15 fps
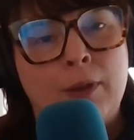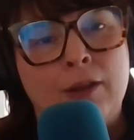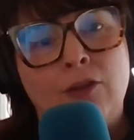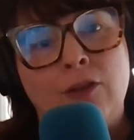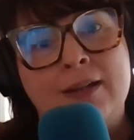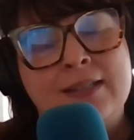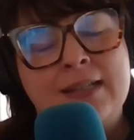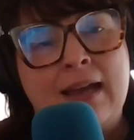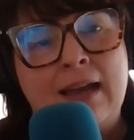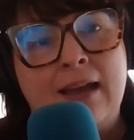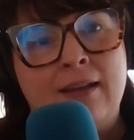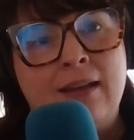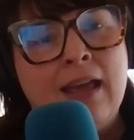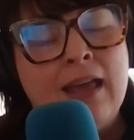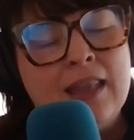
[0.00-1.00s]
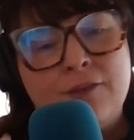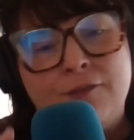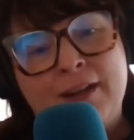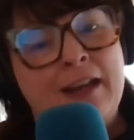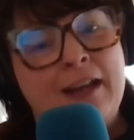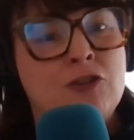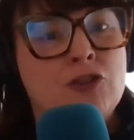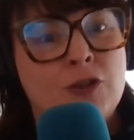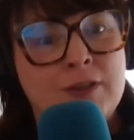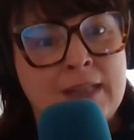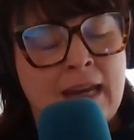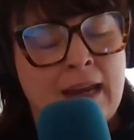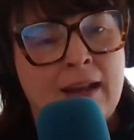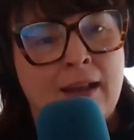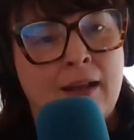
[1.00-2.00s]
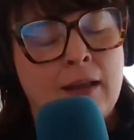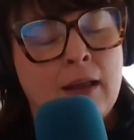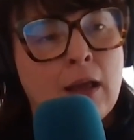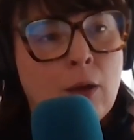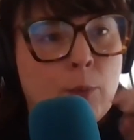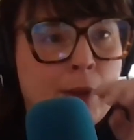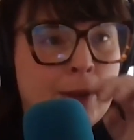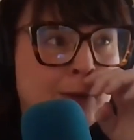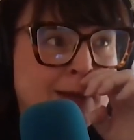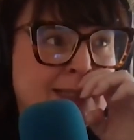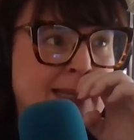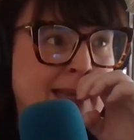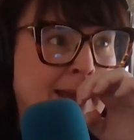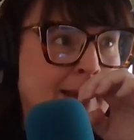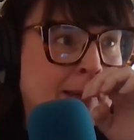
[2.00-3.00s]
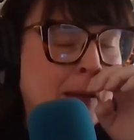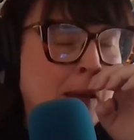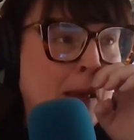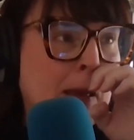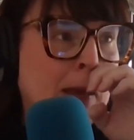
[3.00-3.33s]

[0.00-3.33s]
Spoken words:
We looked at the financial data. We looked at